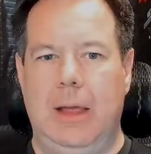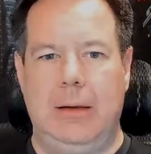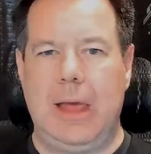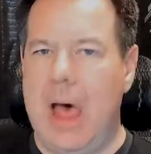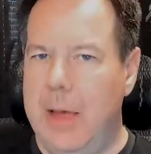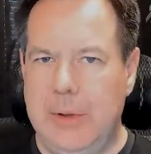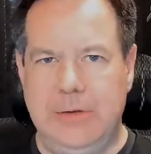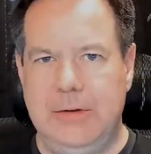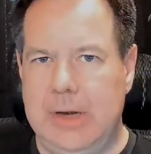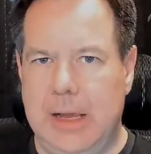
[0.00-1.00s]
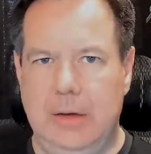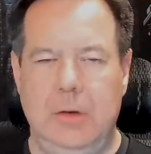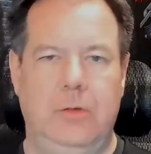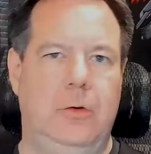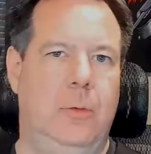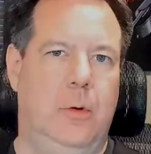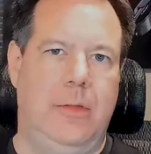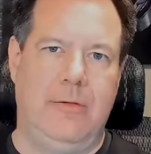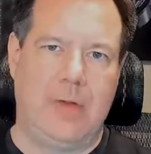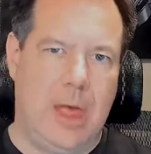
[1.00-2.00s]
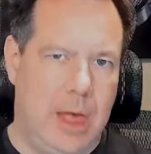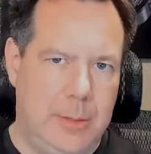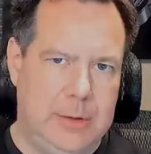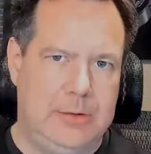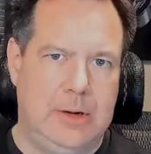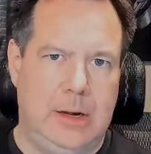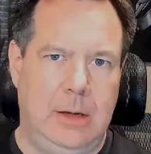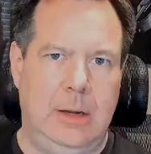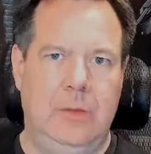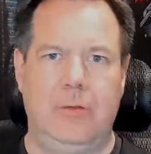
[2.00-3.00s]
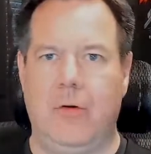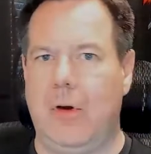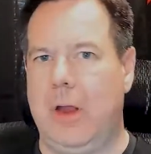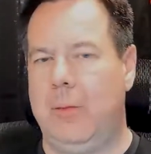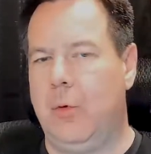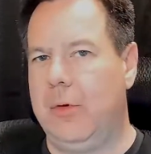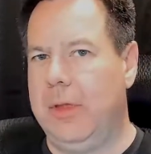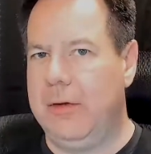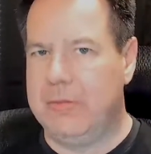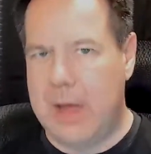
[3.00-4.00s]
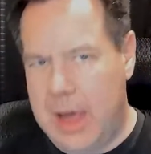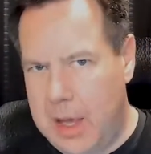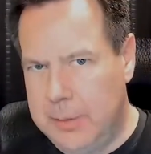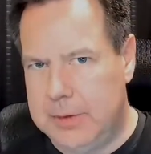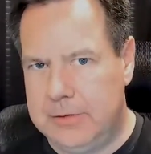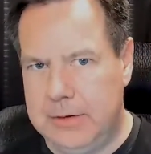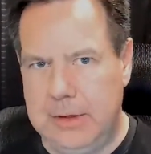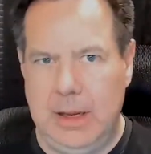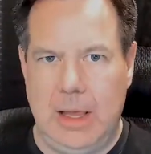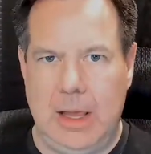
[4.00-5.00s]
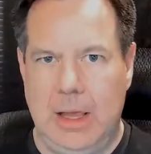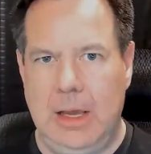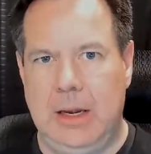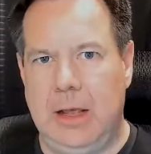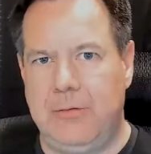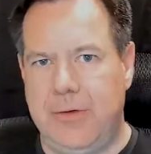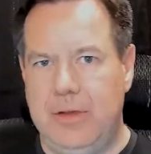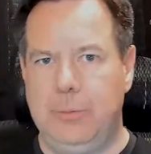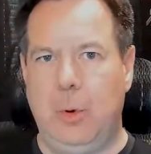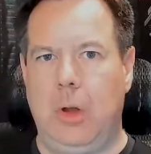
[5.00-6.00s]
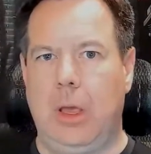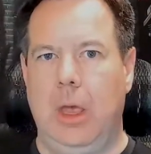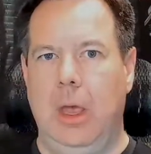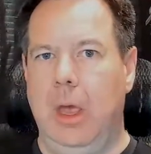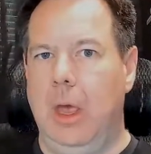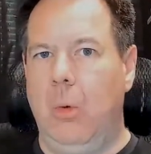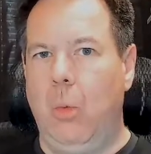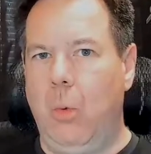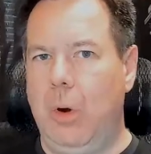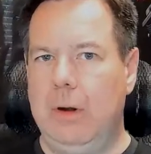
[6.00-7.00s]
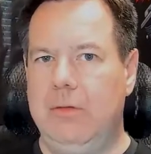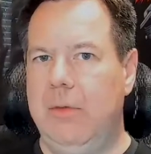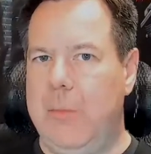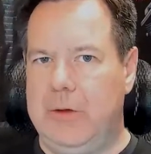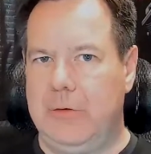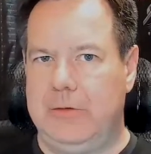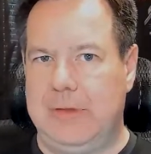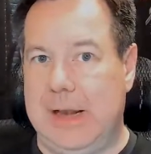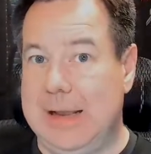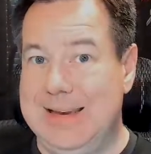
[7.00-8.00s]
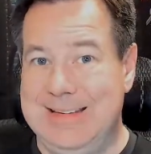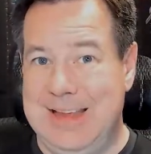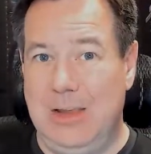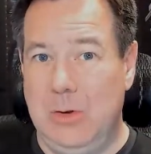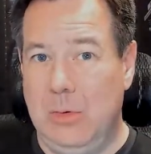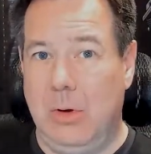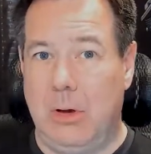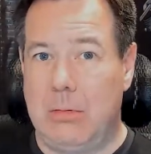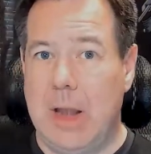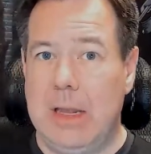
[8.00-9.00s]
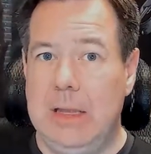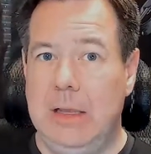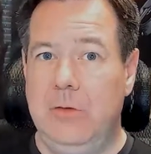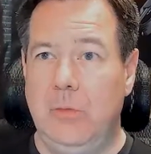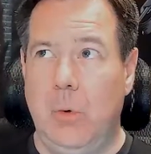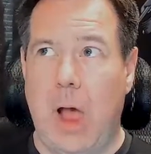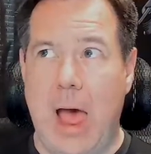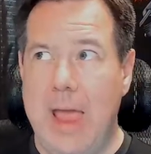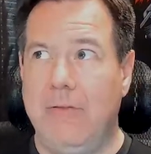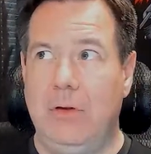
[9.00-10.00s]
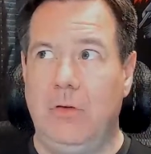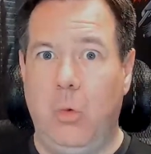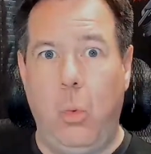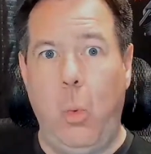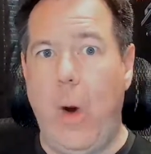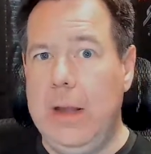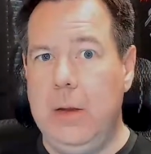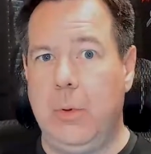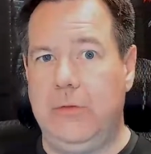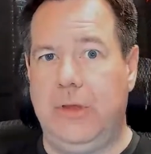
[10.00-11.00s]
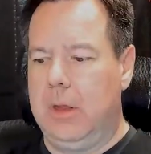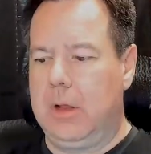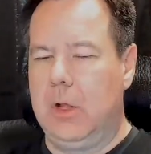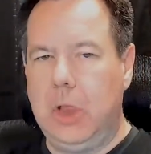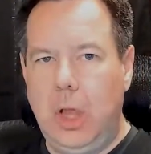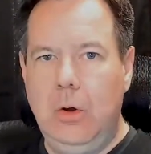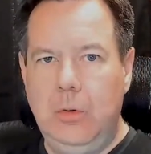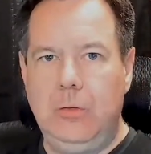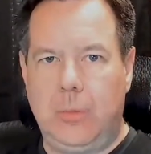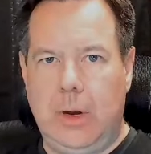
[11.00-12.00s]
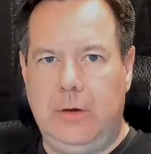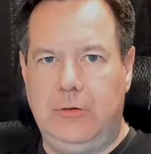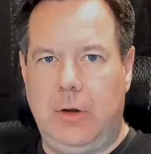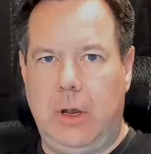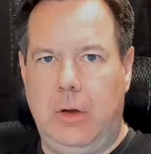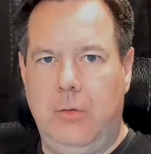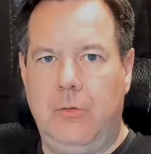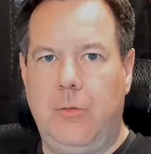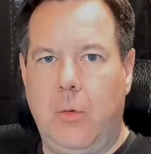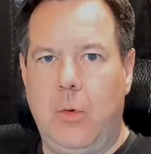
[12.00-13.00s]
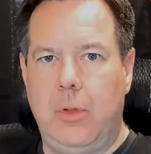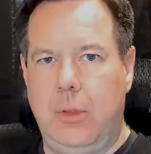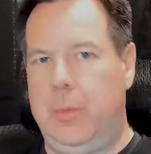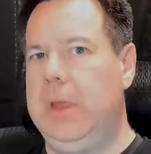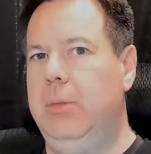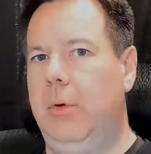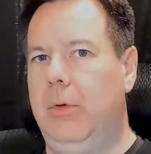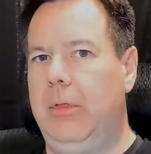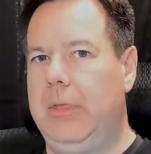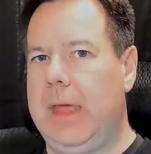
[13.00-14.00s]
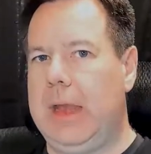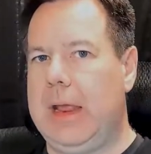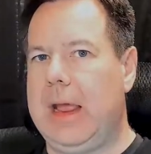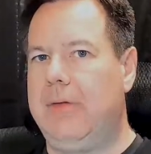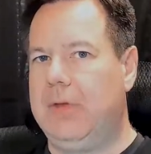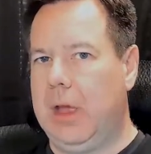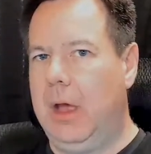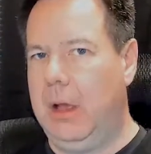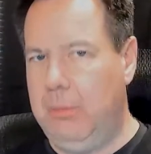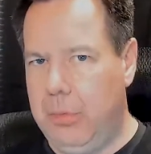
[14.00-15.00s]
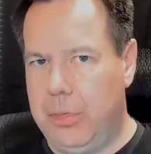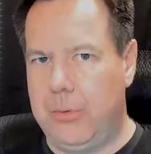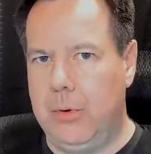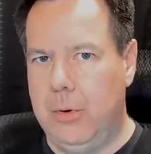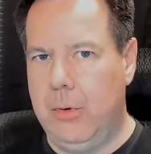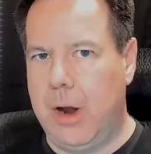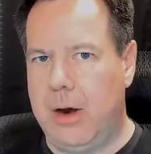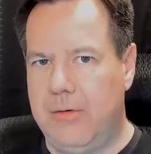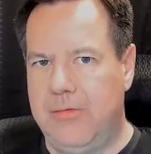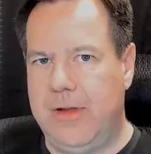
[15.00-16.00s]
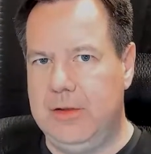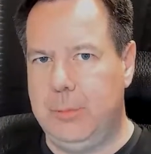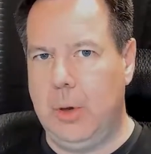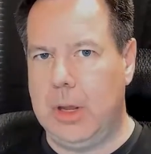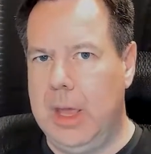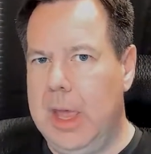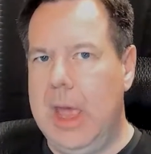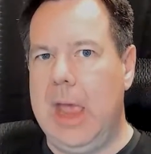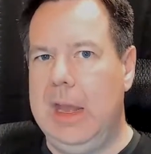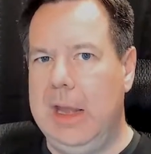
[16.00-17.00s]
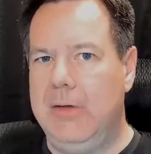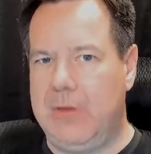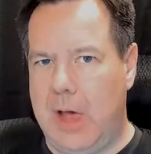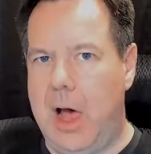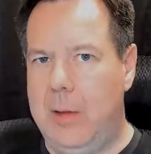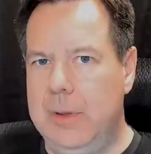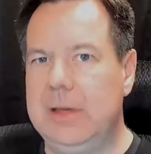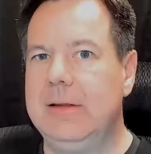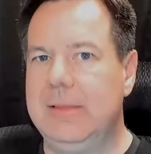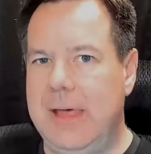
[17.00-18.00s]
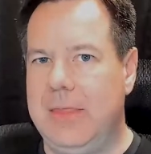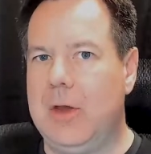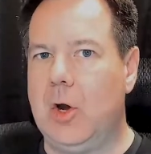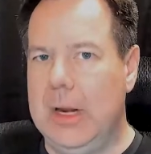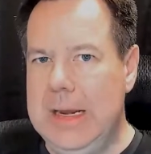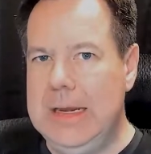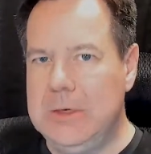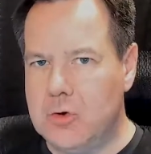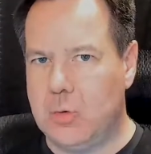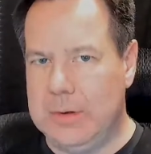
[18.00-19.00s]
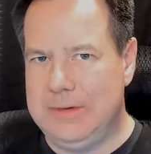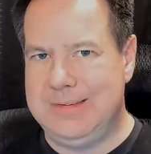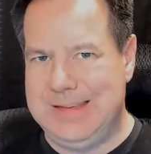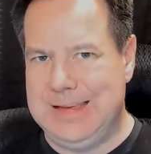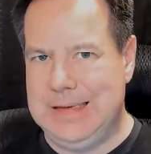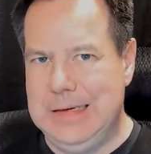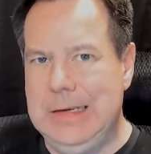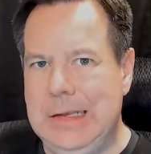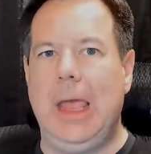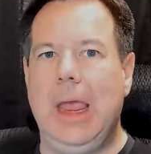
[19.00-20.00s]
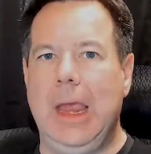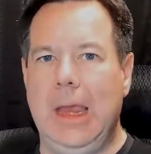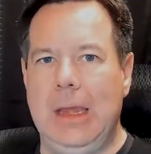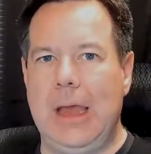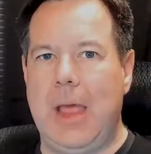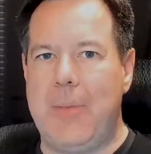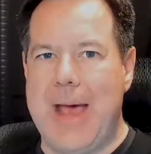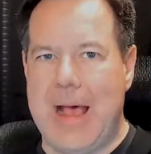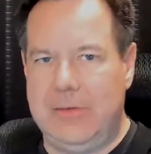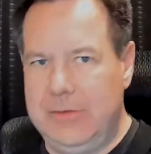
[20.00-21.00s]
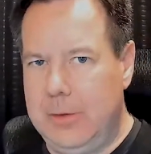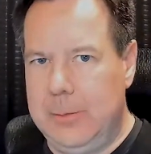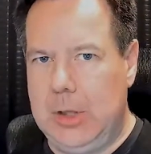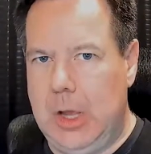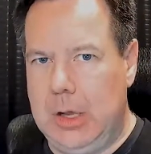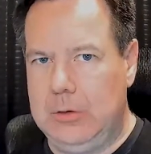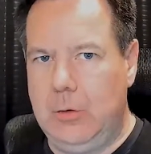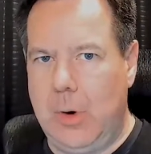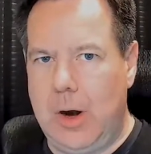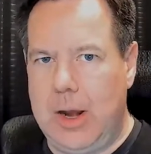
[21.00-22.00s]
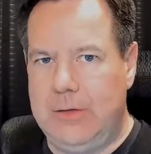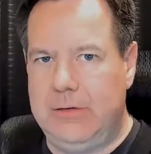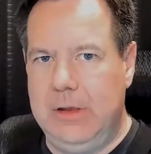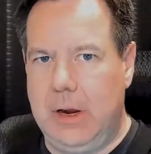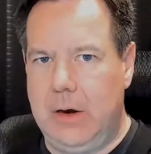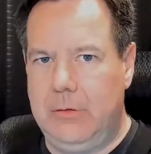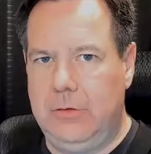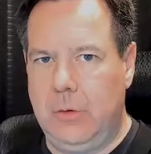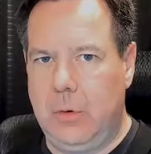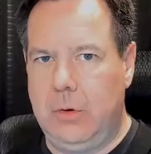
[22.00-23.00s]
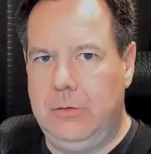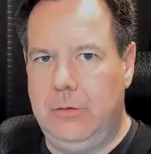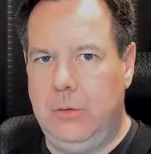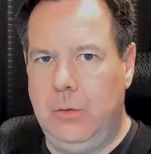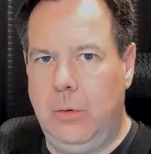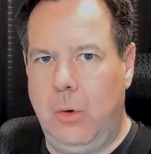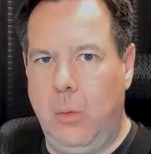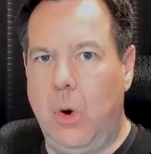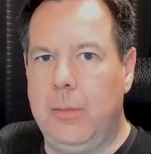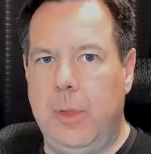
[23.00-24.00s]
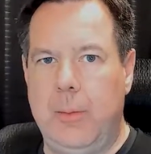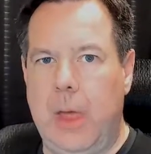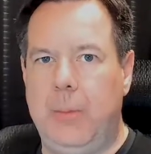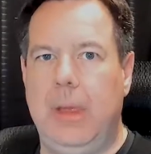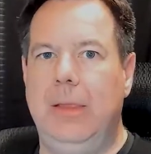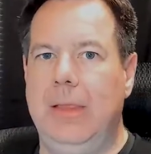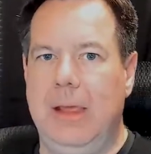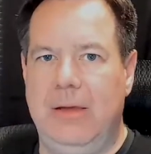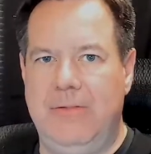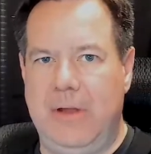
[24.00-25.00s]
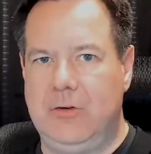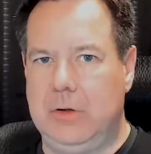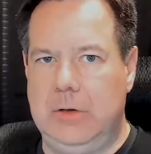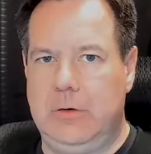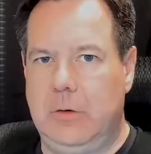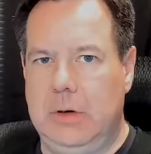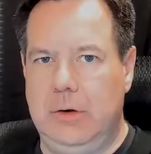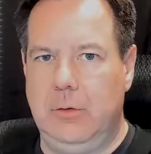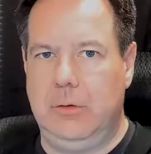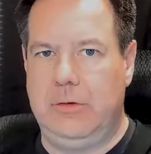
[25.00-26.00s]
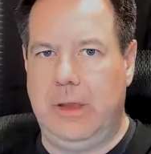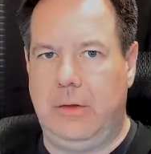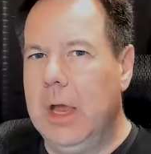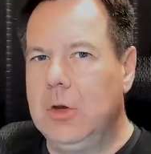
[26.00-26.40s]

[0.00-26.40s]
commented on YouTube, or they've commented on Instagram, or they have commented on Facebook, one of the metrics that I can tell you already is I have a 20% close ratio for the people that have come through our Facebook and have commented that they're interested, and I pass them along to our SDRs in order to warm them up, and they eventually turn into a sale.